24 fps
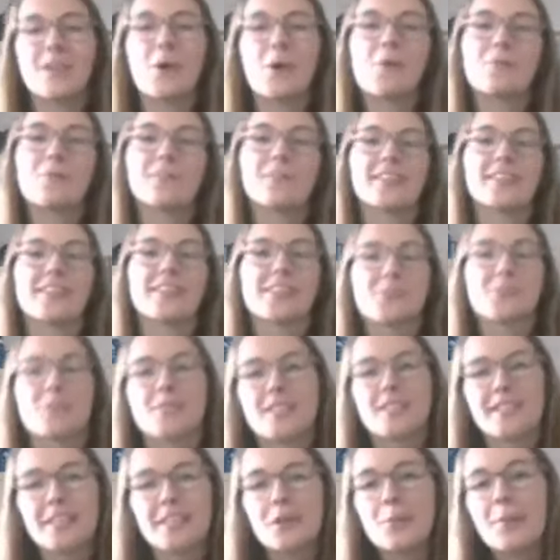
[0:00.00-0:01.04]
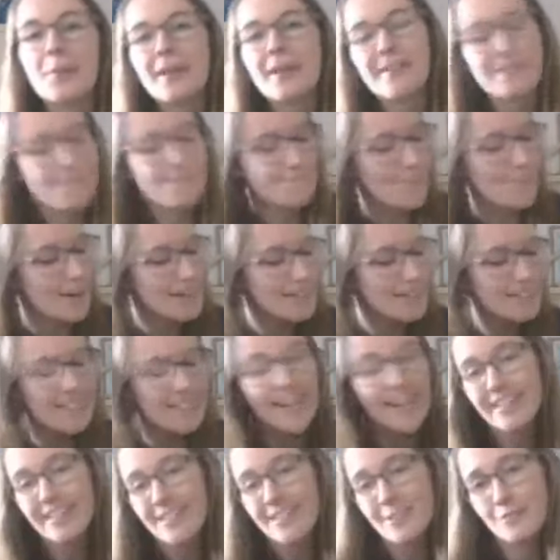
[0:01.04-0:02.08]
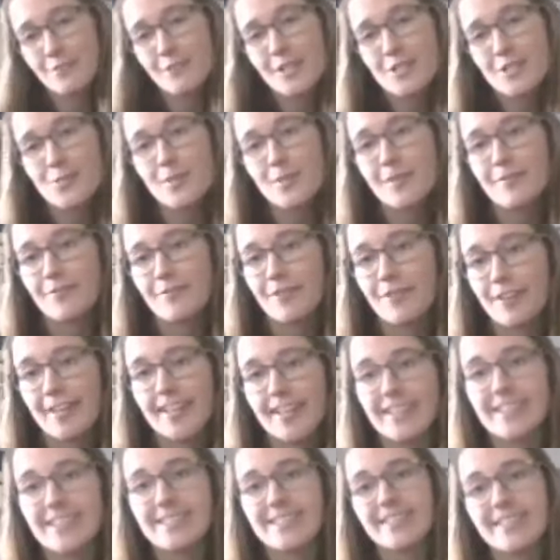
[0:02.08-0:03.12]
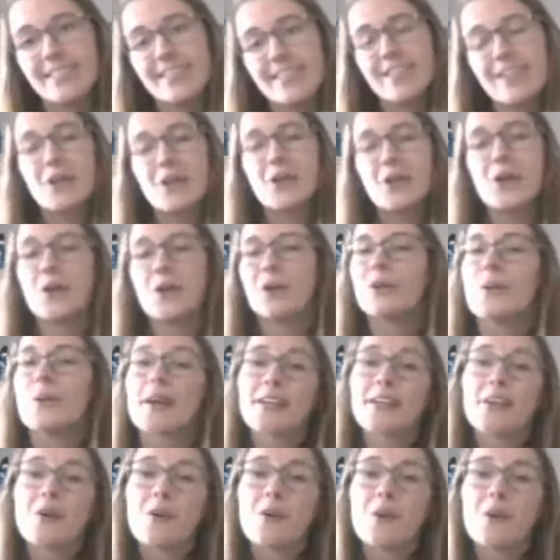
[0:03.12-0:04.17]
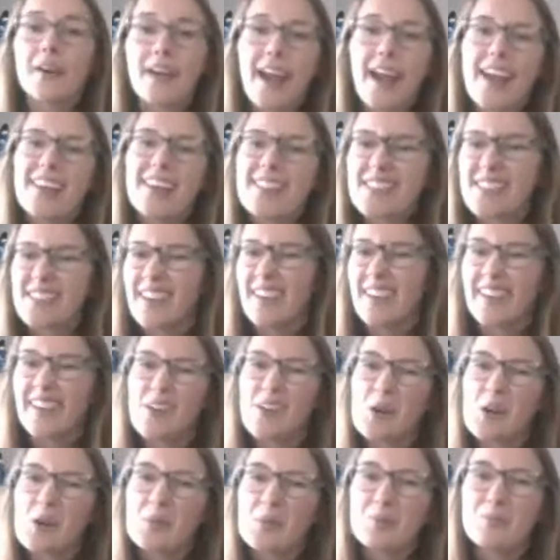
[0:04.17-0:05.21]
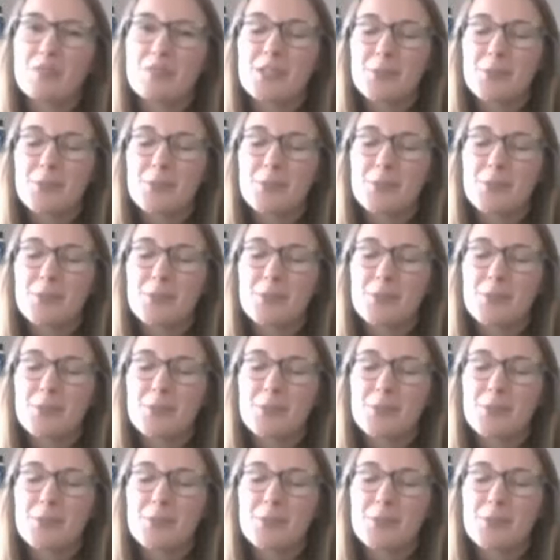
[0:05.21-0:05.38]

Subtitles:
Hopefully this was a little bit of fun science enrichment for kids who I know are kind of stuck at home.